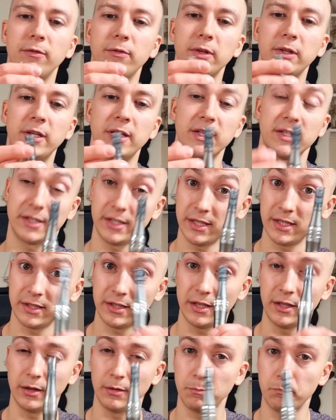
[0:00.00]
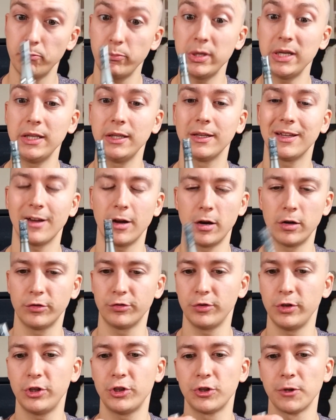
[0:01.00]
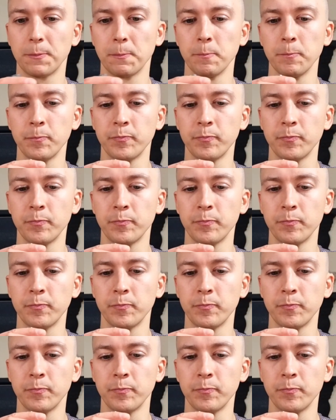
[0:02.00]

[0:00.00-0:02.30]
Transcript: with the 16 pin cartridge.